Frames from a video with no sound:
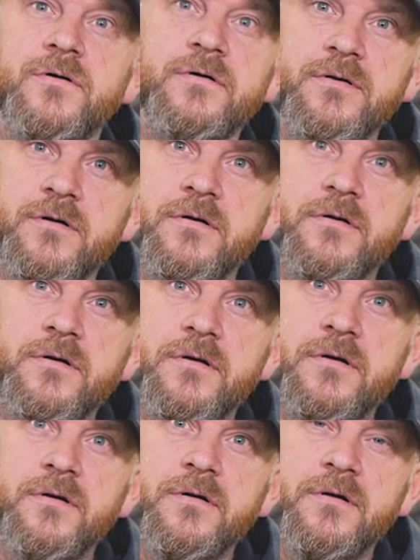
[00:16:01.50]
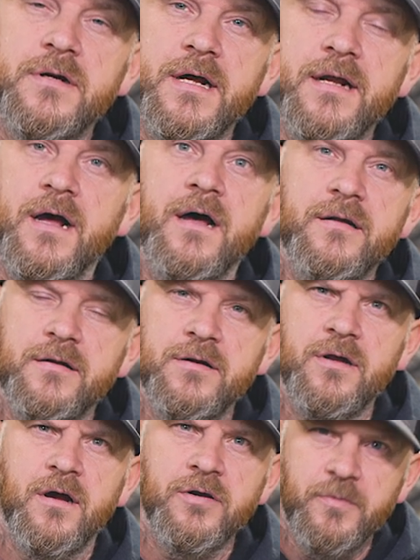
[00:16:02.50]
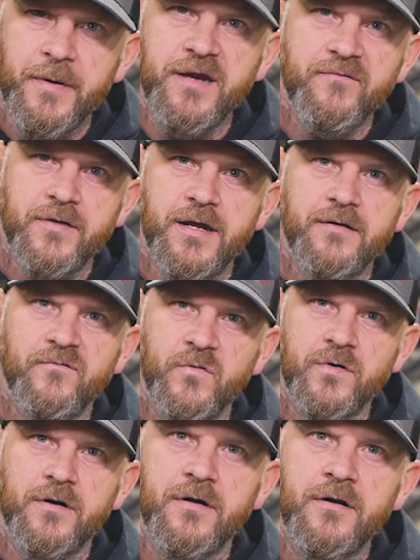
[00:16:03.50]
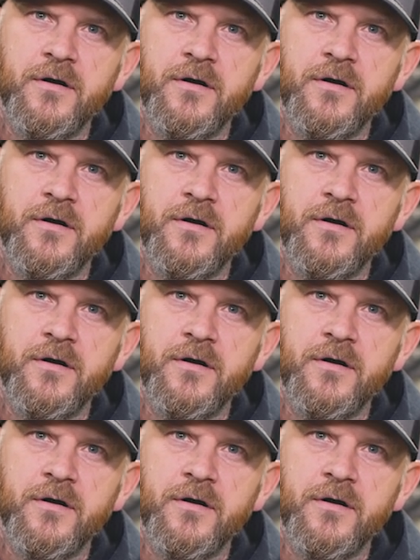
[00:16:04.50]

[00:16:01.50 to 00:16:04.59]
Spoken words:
Jordan. Are you paying for that phone call?